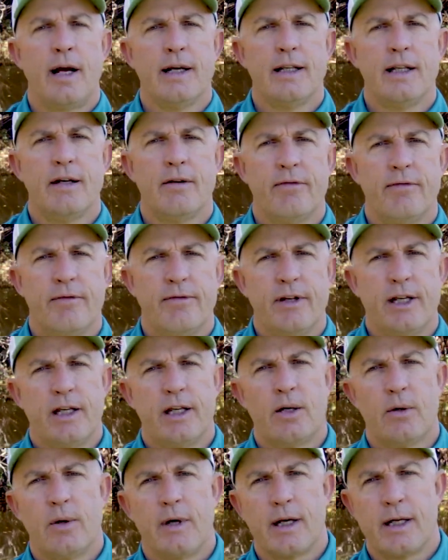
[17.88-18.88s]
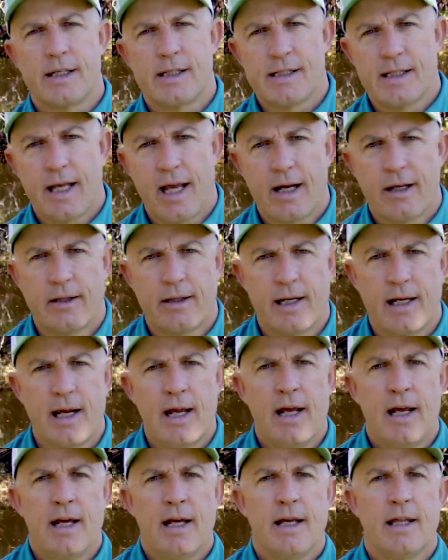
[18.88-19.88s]
I did a video on exactly
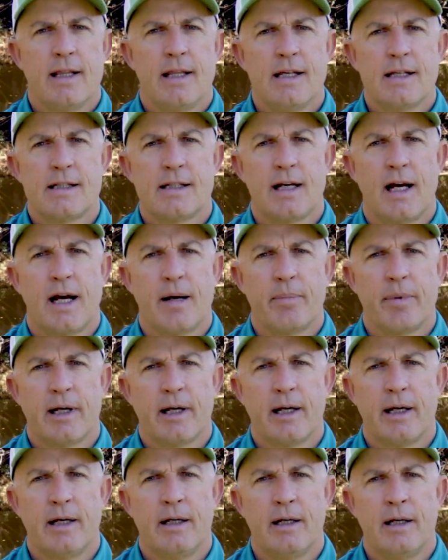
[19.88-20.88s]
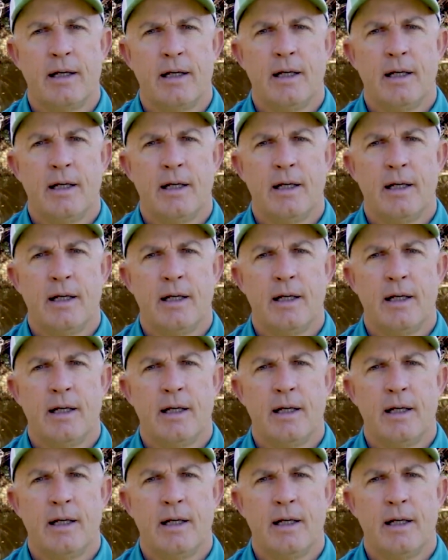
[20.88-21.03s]
this topic.